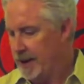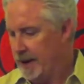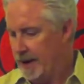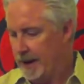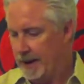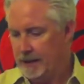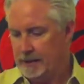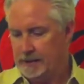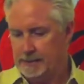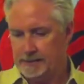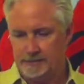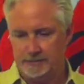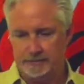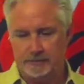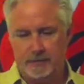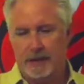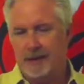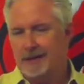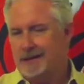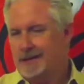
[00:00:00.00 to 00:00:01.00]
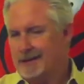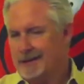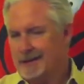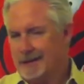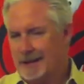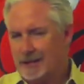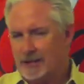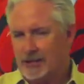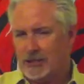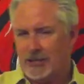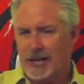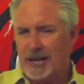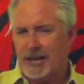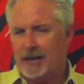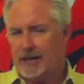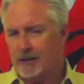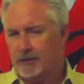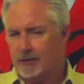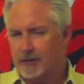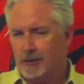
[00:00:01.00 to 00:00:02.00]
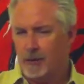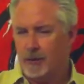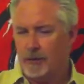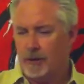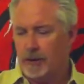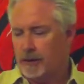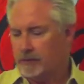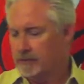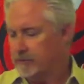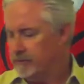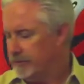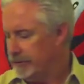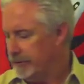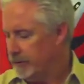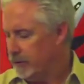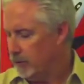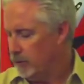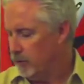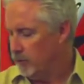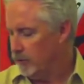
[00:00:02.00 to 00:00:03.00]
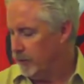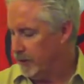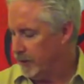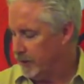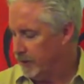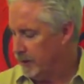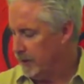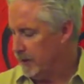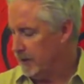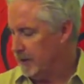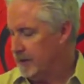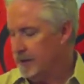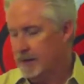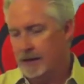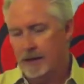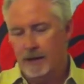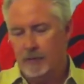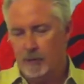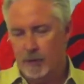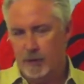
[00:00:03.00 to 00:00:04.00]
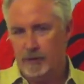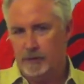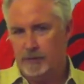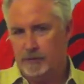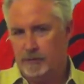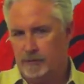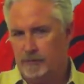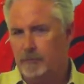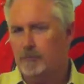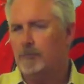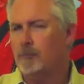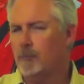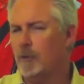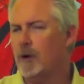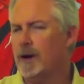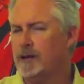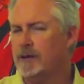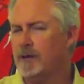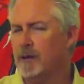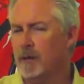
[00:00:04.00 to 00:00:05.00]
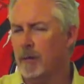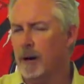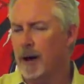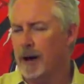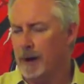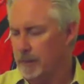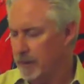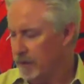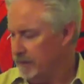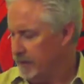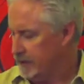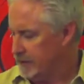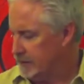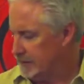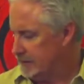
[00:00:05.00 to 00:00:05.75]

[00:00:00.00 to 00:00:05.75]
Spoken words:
a lot of shenanigans going on. So we'll get to the bottom of it.